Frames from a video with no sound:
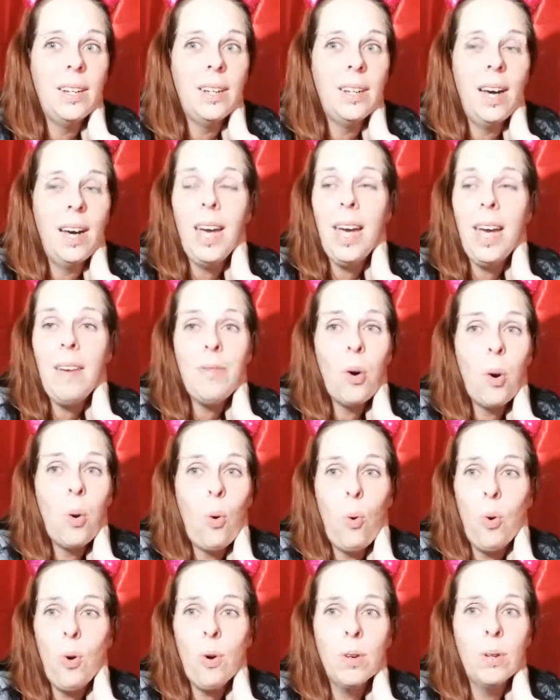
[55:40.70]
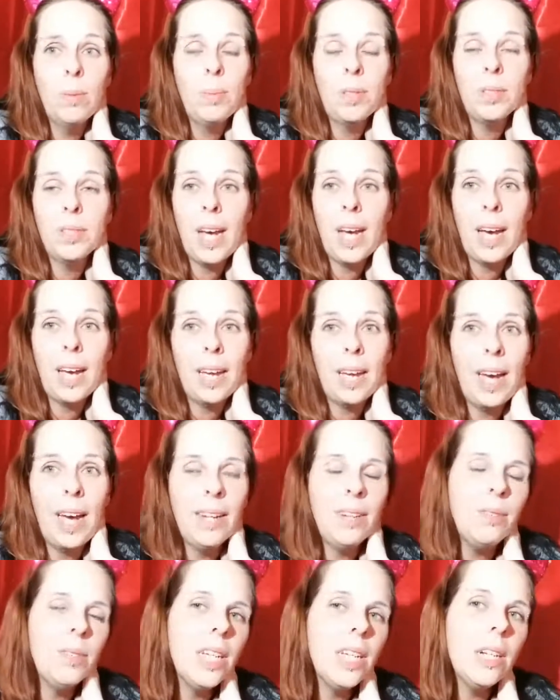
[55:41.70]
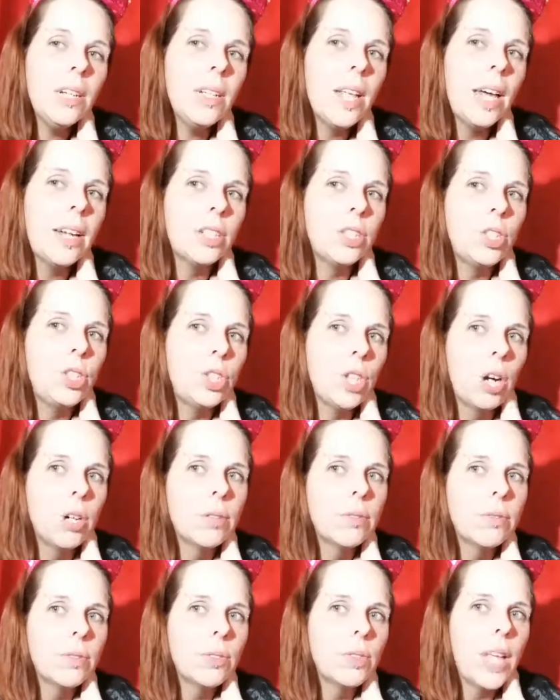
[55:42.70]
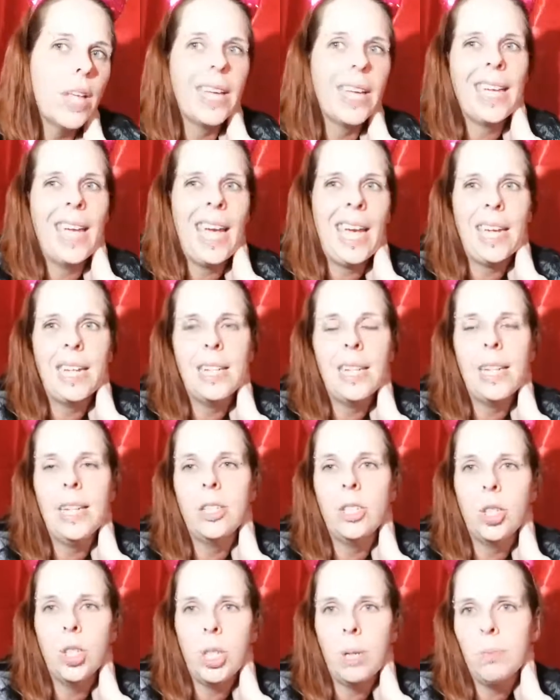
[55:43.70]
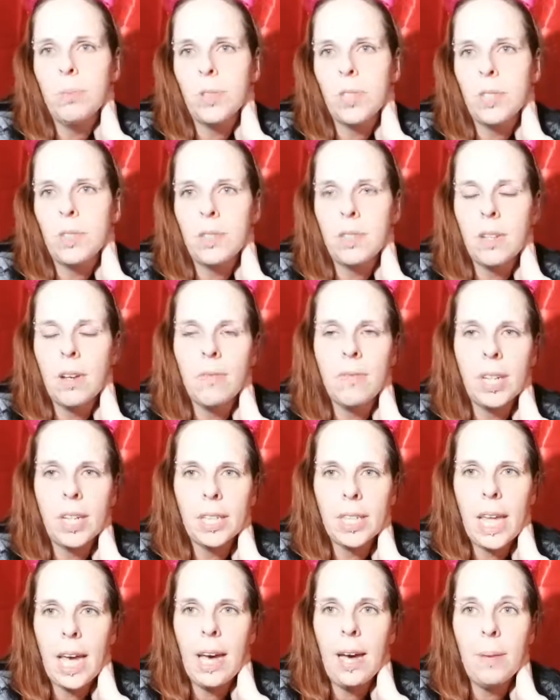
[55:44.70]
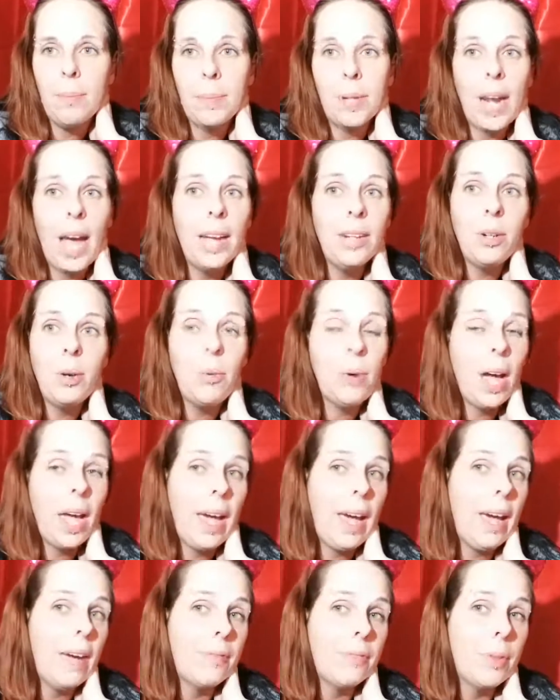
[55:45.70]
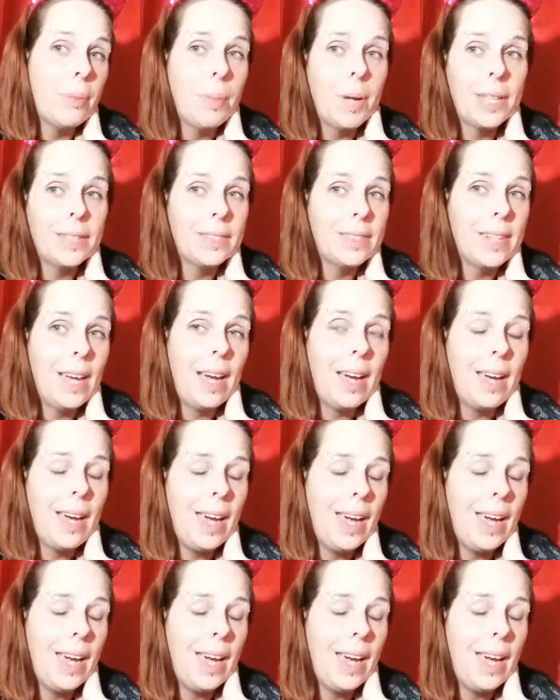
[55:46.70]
I have a horrible diet. I don't eat a lot of junk food like candy and chips and stuff like that, but I don't have the best diet.